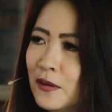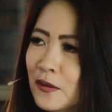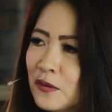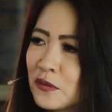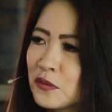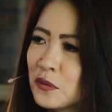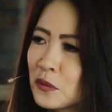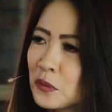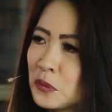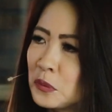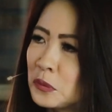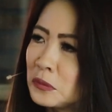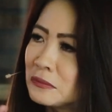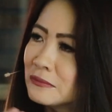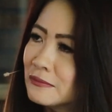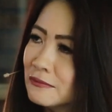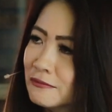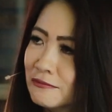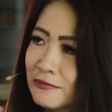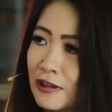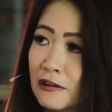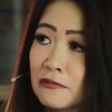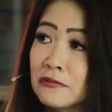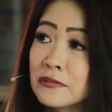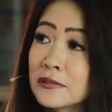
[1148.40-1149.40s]
So
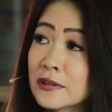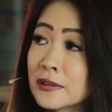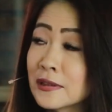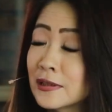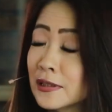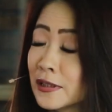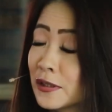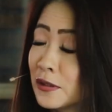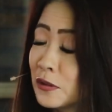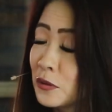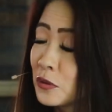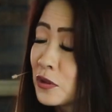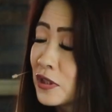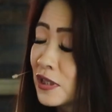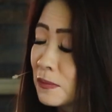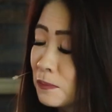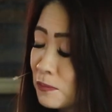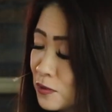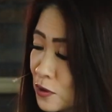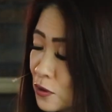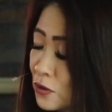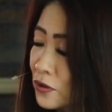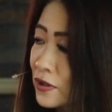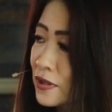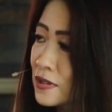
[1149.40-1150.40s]
definitely you
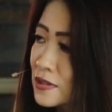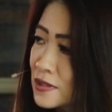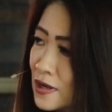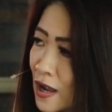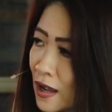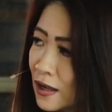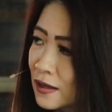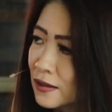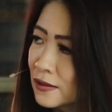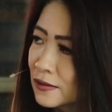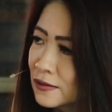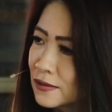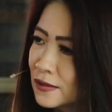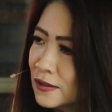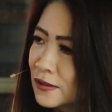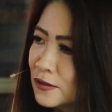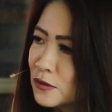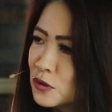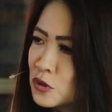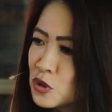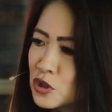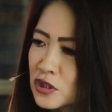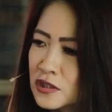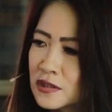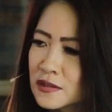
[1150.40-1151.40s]
keep your integrity.
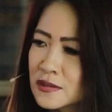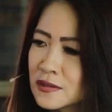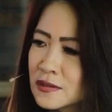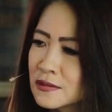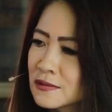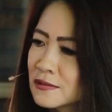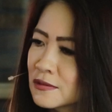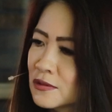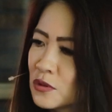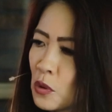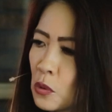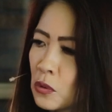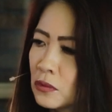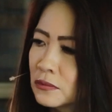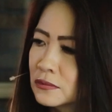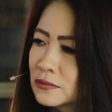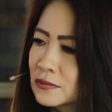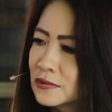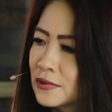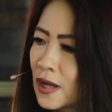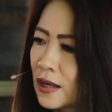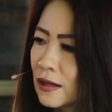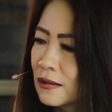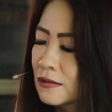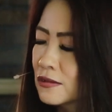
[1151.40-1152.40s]
You just don't
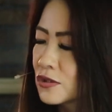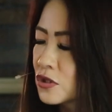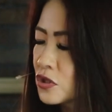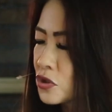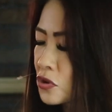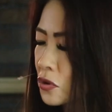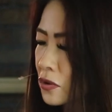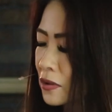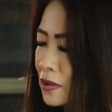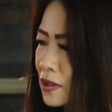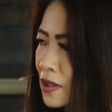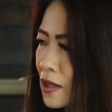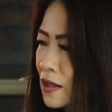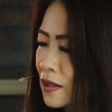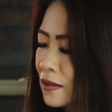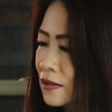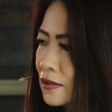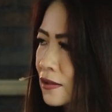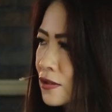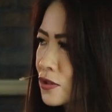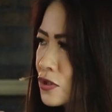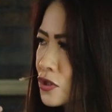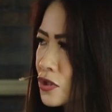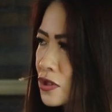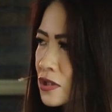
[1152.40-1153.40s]
take the shortcut
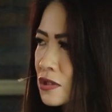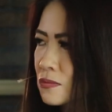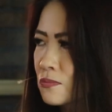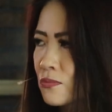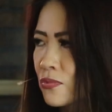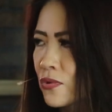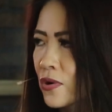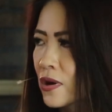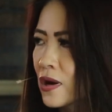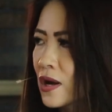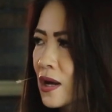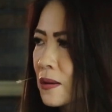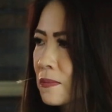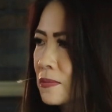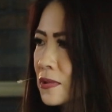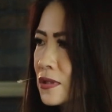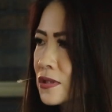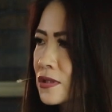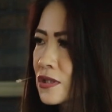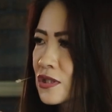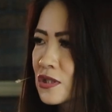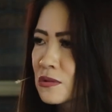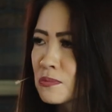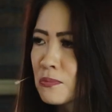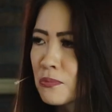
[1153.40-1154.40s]
and just bribe
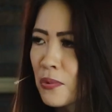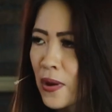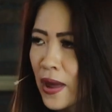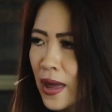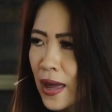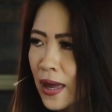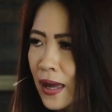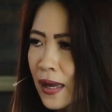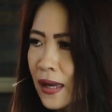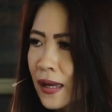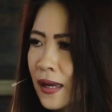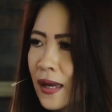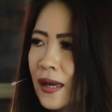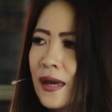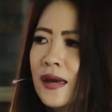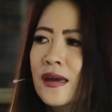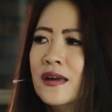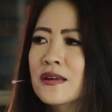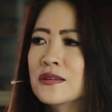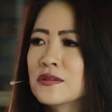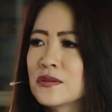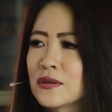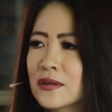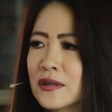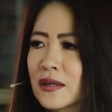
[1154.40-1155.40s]
and just pay
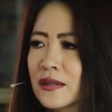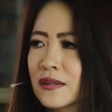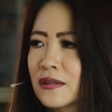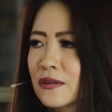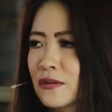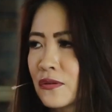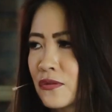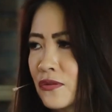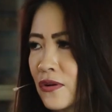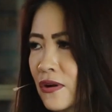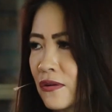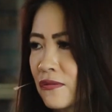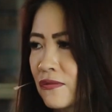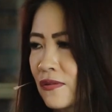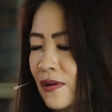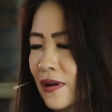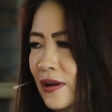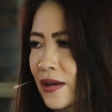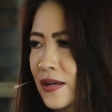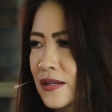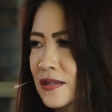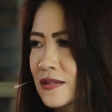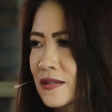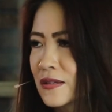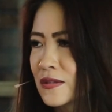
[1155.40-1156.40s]
to get your driver
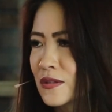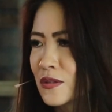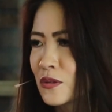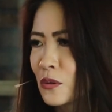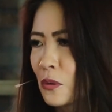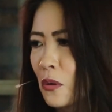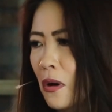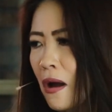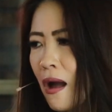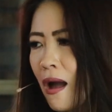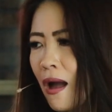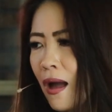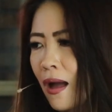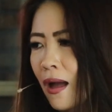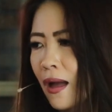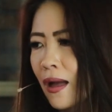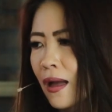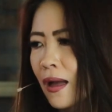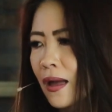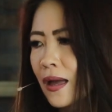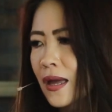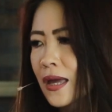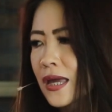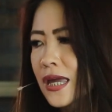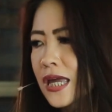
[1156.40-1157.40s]
license. So
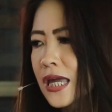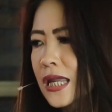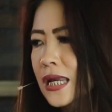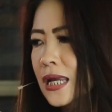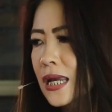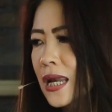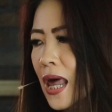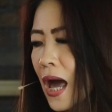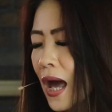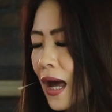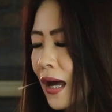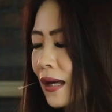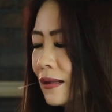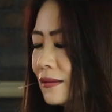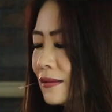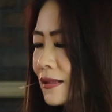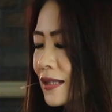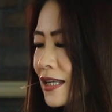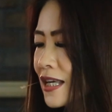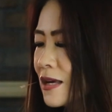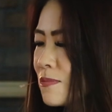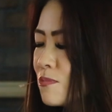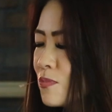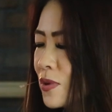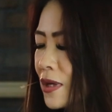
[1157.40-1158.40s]
in
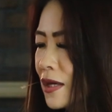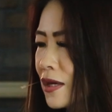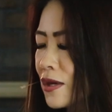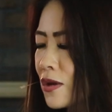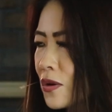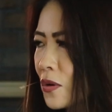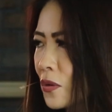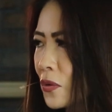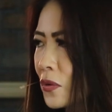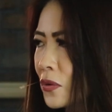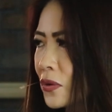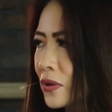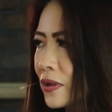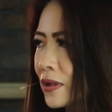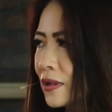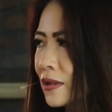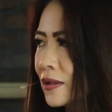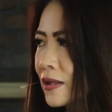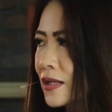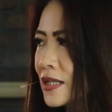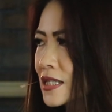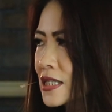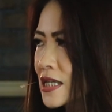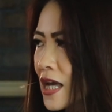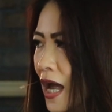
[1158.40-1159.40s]
that, keeping
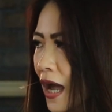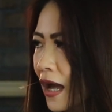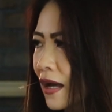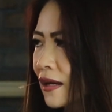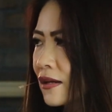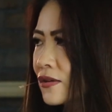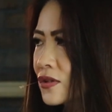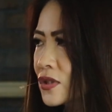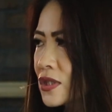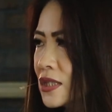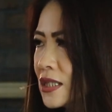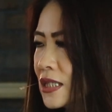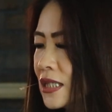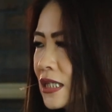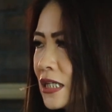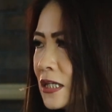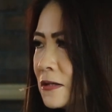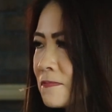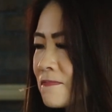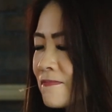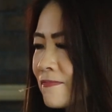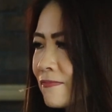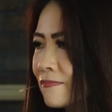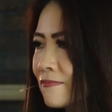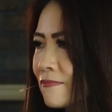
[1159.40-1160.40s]
your
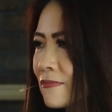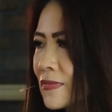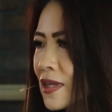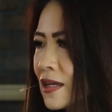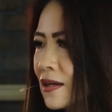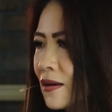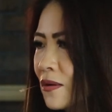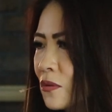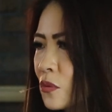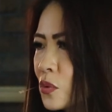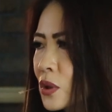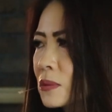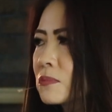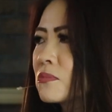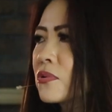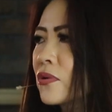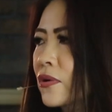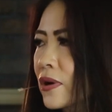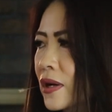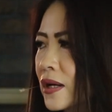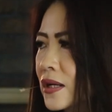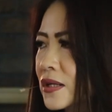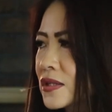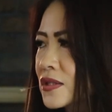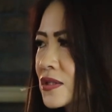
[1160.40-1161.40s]
integrity, what
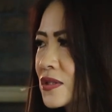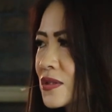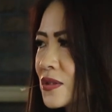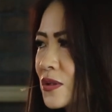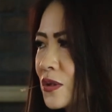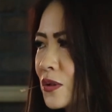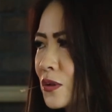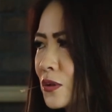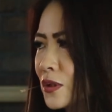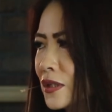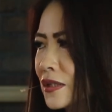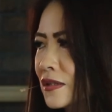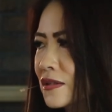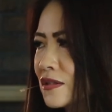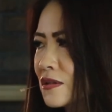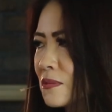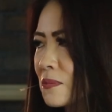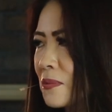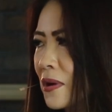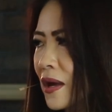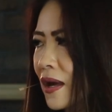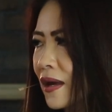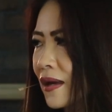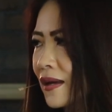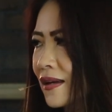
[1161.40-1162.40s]
price do you need to
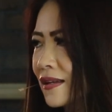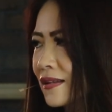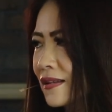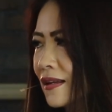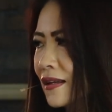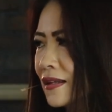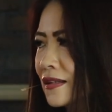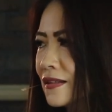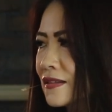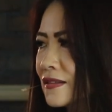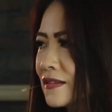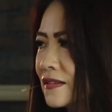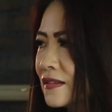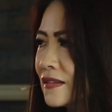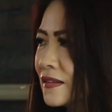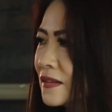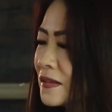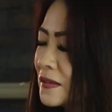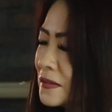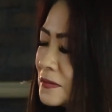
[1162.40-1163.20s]
pay, Dennis?